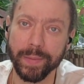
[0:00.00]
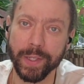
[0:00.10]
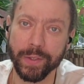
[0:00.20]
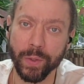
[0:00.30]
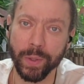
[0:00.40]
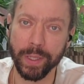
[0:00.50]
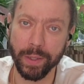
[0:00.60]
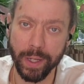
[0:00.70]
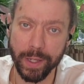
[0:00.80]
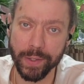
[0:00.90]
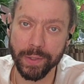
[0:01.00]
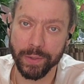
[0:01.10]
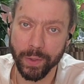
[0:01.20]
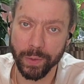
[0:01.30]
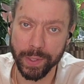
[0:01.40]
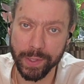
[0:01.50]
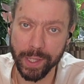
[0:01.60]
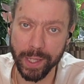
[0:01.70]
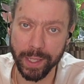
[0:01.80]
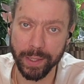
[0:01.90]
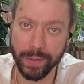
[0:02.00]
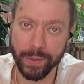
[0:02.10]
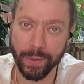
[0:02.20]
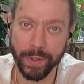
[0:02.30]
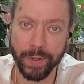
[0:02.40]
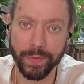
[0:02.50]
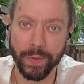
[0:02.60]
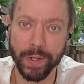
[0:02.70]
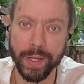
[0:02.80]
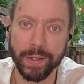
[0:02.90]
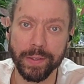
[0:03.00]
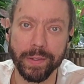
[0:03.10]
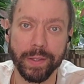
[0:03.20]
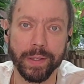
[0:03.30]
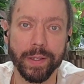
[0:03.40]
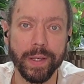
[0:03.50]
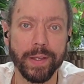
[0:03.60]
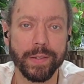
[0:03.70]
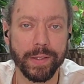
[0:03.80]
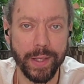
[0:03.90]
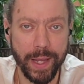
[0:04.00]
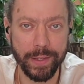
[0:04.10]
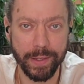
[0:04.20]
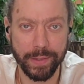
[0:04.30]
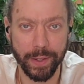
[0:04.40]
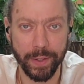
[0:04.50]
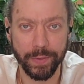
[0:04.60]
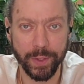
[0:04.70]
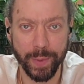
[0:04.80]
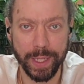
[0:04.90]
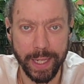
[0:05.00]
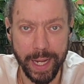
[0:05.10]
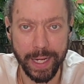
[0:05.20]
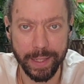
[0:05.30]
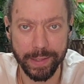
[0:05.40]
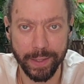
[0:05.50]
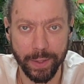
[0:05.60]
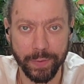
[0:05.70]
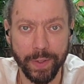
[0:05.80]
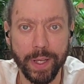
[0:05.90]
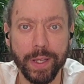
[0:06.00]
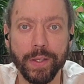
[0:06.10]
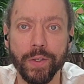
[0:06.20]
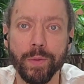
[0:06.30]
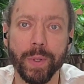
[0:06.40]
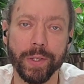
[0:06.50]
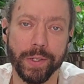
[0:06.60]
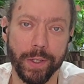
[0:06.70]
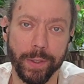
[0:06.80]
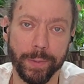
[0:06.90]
It's totally lost and totally sick, and so therefore it sustains itself. To maintain itself, you must go.